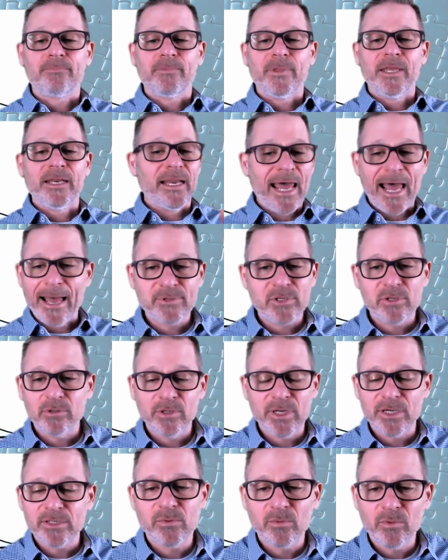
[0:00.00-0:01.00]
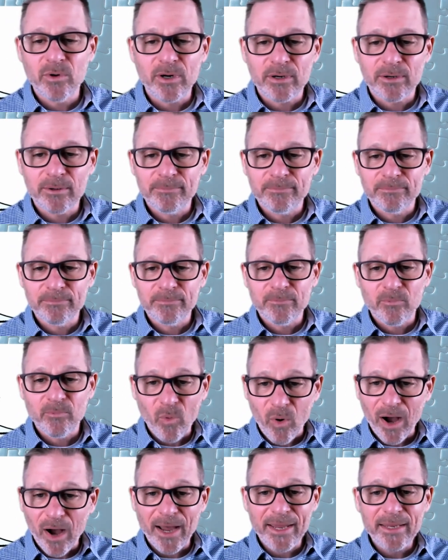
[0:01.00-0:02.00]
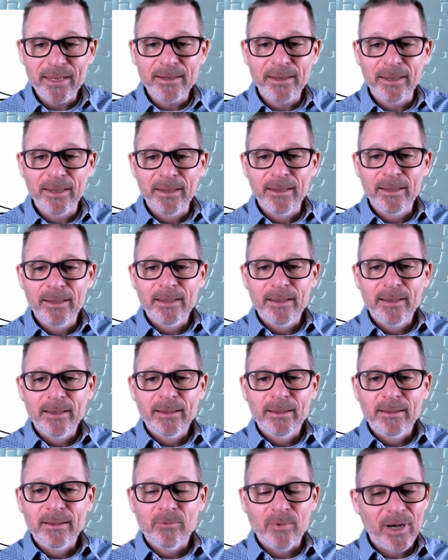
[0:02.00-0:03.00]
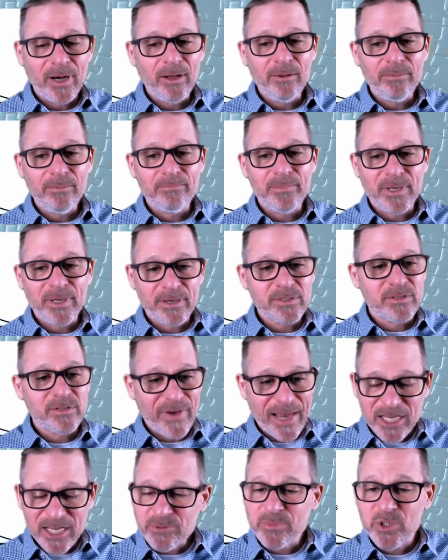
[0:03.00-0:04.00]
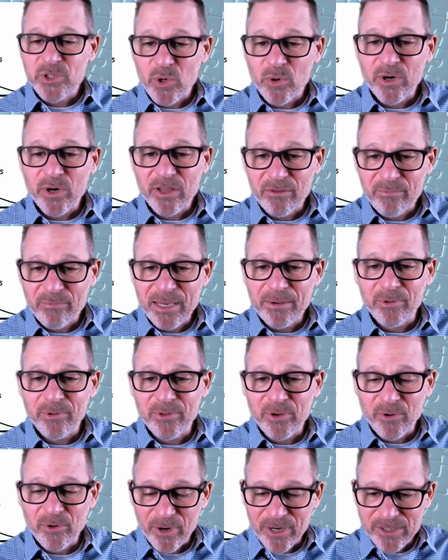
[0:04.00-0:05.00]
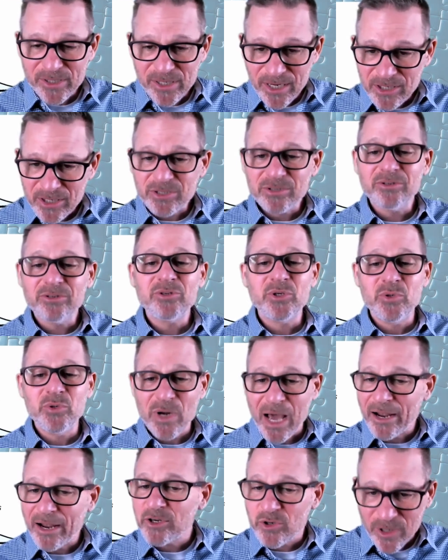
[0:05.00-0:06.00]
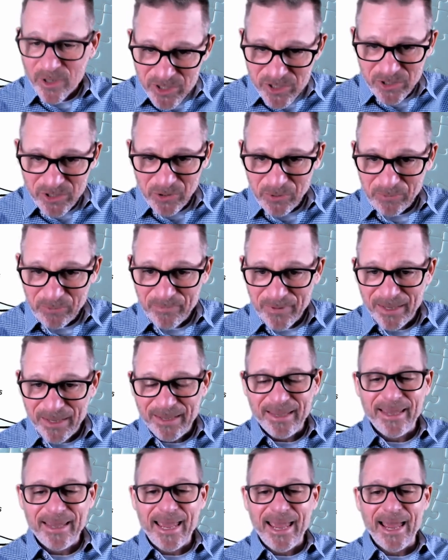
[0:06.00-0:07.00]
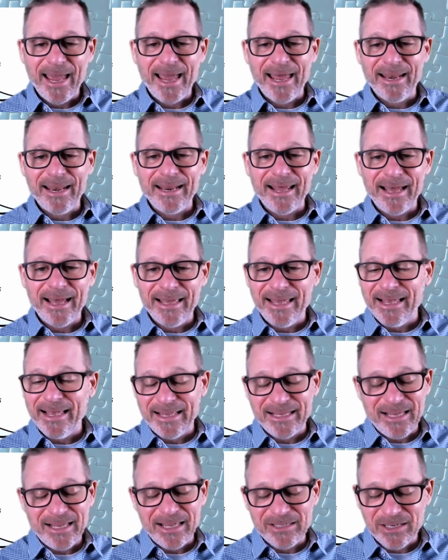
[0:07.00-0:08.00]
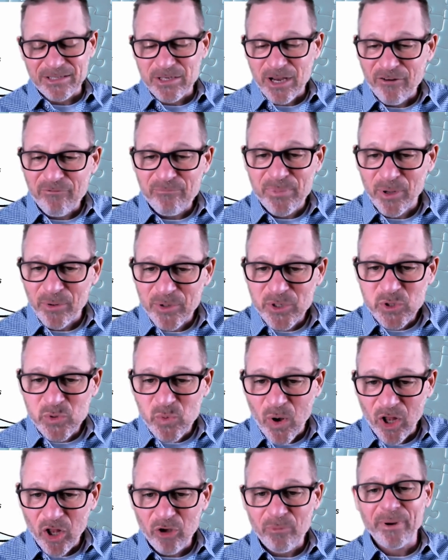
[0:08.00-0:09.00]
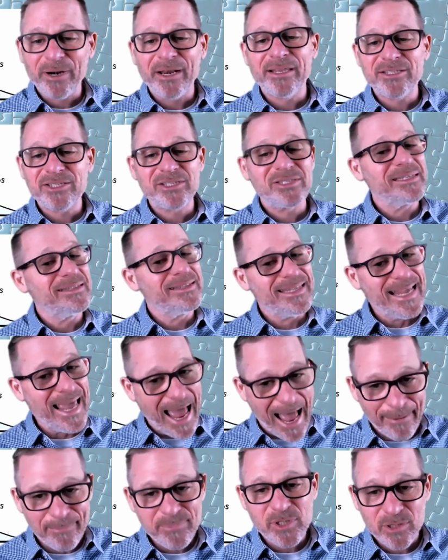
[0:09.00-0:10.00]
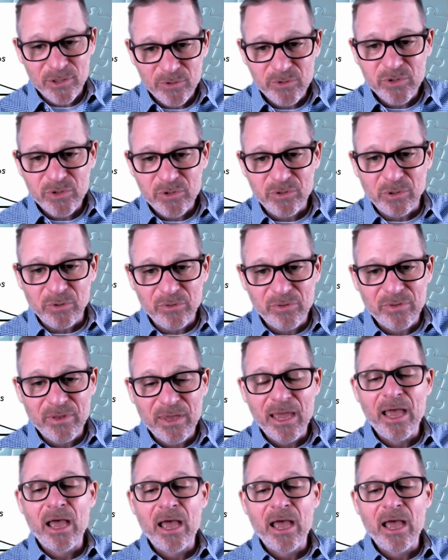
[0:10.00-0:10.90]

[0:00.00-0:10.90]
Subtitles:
And it absolutely doesn't work. Why? Well, because the vast majority of the people in the organization do not trust you. And it's a tough pill to swallow, but it's the absolute truth.